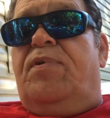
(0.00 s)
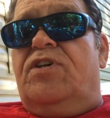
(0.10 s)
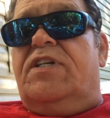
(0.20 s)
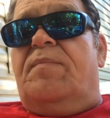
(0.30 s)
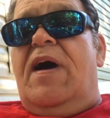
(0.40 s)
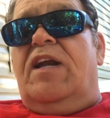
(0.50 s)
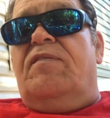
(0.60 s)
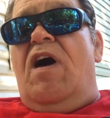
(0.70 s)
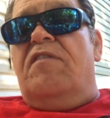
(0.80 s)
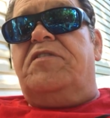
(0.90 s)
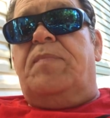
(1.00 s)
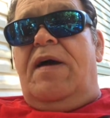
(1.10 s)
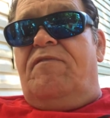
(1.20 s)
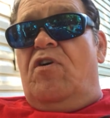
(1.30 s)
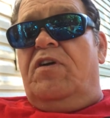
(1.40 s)
push them out of office by
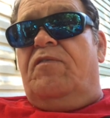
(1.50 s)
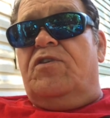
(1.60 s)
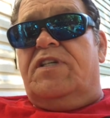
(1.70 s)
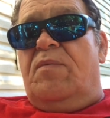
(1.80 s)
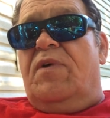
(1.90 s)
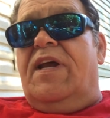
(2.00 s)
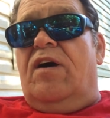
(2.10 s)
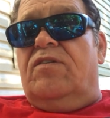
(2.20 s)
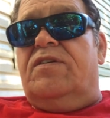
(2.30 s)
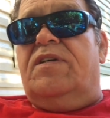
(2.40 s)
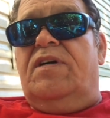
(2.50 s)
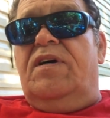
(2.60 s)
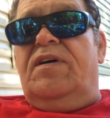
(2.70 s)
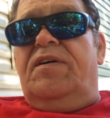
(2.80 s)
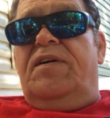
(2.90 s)
voting for someone else.
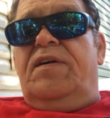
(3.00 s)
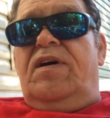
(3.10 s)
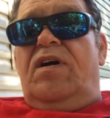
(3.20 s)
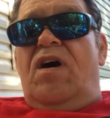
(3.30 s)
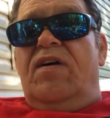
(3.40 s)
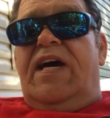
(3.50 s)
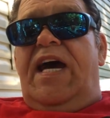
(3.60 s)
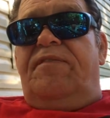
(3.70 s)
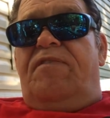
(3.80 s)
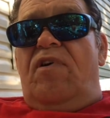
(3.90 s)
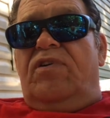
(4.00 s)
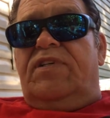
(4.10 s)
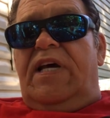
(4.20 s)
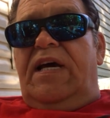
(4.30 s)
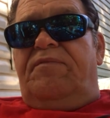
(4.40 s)
Okay,
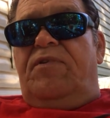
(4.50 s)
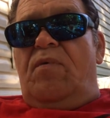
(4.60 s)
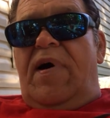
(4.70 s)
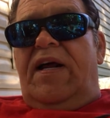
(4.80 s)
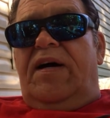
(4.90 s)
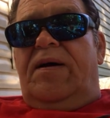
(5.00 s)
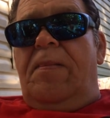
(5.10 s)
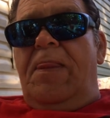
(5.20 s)
folks, if you want to